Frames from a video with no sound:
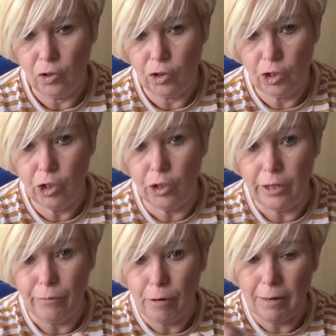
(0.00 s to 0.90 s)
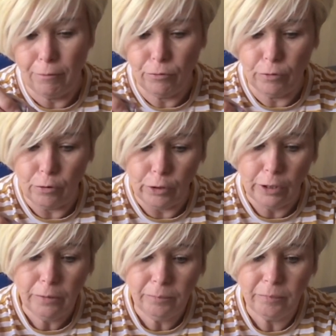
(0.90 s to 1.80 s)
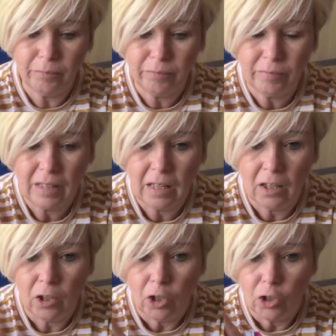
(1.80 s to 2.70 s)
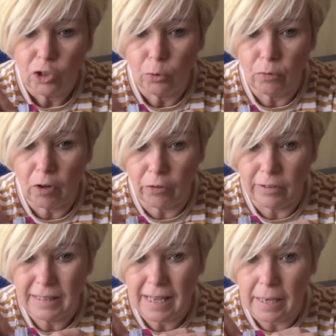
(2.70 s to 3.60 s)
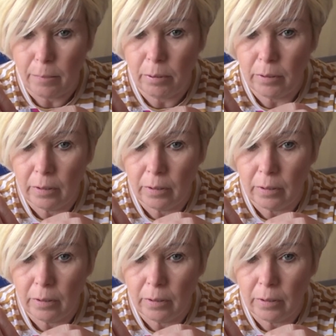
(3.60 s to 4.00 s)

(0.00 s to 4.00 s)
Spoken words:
Just turn it round for you. So we've got the zip